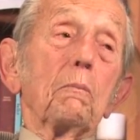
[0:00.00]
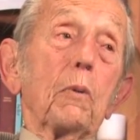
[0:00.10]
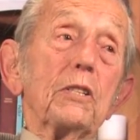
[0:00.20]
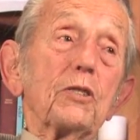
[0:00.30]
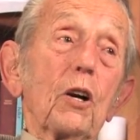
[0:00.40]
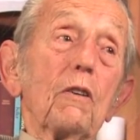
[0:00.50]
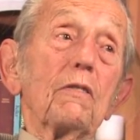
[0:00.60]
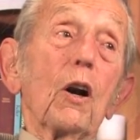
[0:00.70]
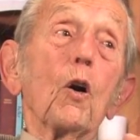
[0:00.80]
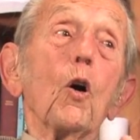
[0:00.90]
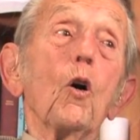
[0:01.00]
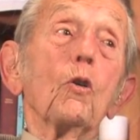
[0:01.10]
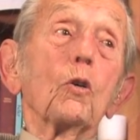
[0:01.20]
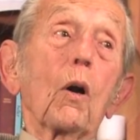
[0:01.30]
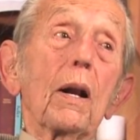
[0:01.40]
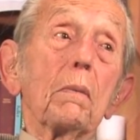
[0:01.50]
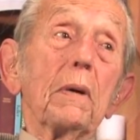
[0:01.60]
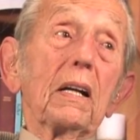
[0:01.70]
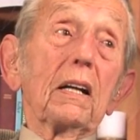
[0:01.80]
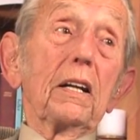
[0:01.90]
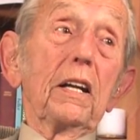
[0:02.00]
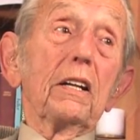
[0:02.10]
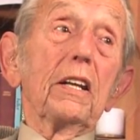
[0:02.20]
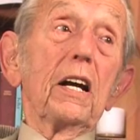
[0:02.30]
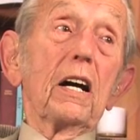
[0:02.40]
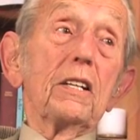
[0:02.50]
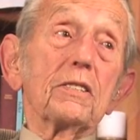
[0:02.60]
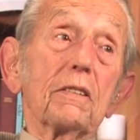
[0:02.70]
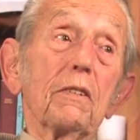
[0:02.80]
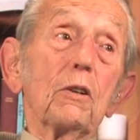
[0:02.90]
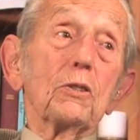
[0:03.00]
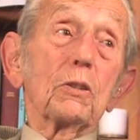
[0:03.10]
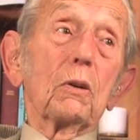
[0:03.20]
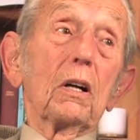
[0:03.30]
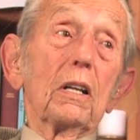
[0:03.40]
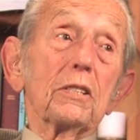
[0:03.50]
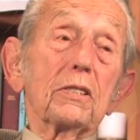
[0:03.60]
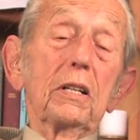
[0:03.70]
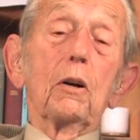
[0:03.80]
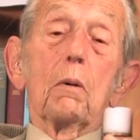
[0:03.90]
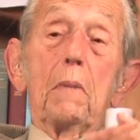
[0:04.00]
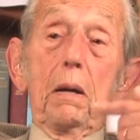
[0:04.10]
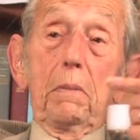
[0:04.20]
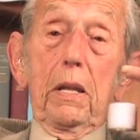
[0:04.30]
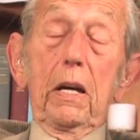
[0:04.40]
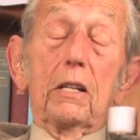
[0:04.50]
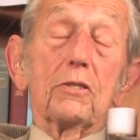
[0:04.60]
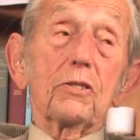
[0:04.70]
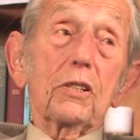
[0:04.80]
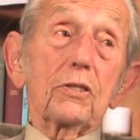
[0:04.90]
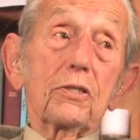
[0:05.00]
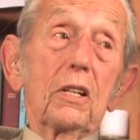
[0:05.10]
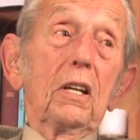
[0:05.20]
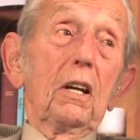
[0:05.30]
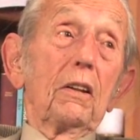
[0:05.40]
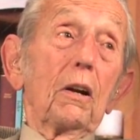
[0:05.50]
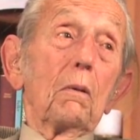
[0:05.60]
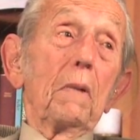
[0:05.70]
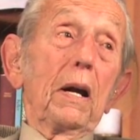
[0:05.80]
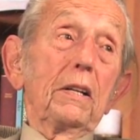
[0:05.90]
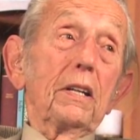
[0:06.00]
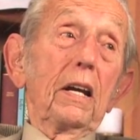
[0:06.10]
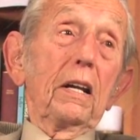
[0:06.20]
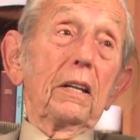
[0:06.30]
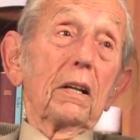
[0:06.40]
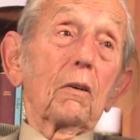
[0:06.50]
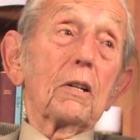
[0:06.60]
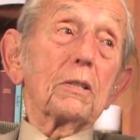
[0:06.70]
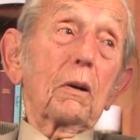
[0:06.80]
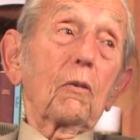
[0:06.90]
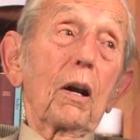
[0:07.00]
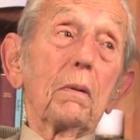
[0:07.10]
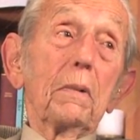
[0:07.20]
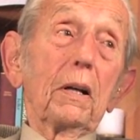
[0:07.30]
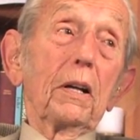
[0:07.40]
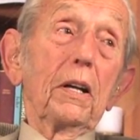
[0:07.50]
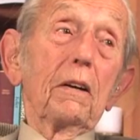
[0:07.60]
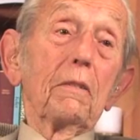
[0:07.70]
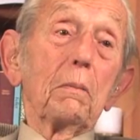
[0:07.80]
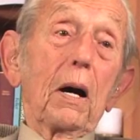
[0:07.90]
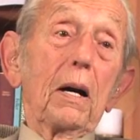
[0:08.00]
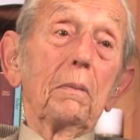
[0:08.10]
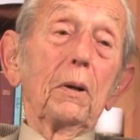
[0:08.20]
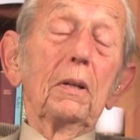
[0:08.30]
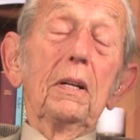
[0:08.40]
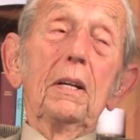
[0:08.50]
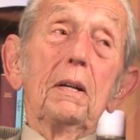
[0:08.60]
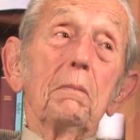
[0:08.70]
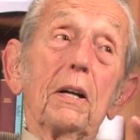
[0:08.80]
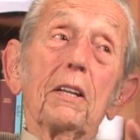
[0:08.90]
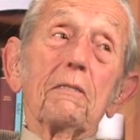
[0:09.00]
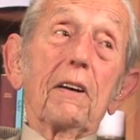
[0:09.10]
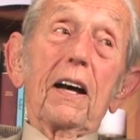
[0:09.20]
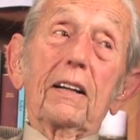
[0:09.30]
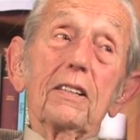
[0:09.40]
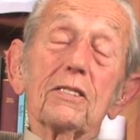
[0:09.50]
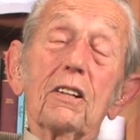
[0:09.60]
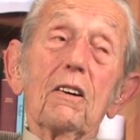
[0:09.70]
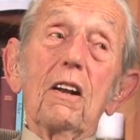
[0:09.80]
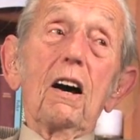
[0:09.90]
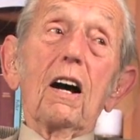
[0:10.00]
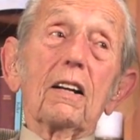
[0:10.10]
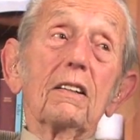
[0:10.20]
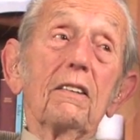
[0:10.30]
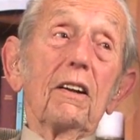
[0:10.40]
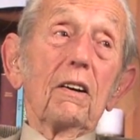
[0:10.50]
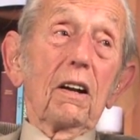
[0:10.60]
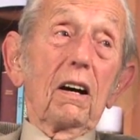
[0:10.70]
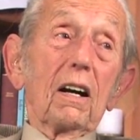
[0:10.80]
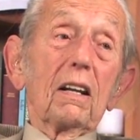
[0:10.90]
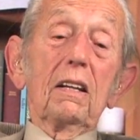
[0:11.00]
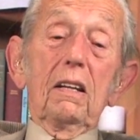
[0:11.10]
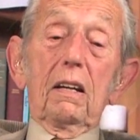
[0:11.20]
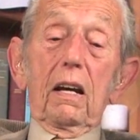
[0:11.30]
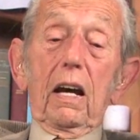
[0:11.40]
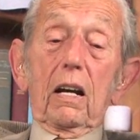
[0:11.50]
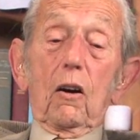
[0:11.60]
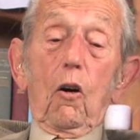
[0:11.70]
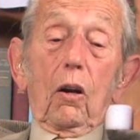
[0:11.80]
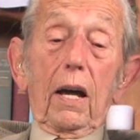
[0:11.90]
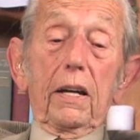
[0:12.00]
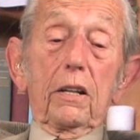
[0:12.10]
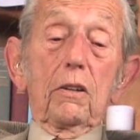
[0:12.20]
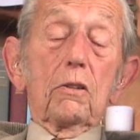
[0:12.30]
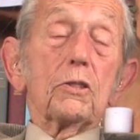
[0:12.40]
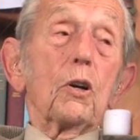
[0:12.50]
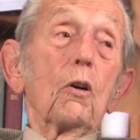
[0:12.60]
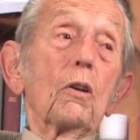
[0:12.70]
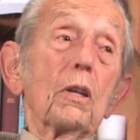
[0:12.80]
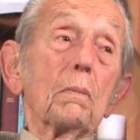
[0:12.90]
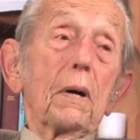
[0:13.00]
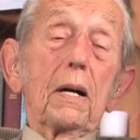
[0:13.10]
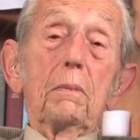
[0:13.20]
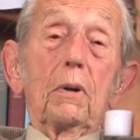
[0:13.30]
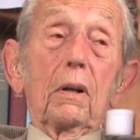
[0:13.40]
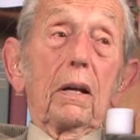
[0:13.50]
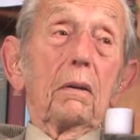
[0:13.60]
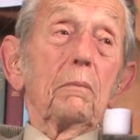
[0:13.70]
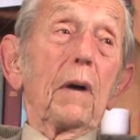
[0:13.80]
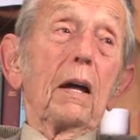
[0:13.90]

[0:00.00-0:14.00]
preserve their own credibility in the eyes of those who are listening, or maybe they insist they're maintaining the credibility of the Bible, but the fact is they're not. They're not. And all I can do is go to the Bible and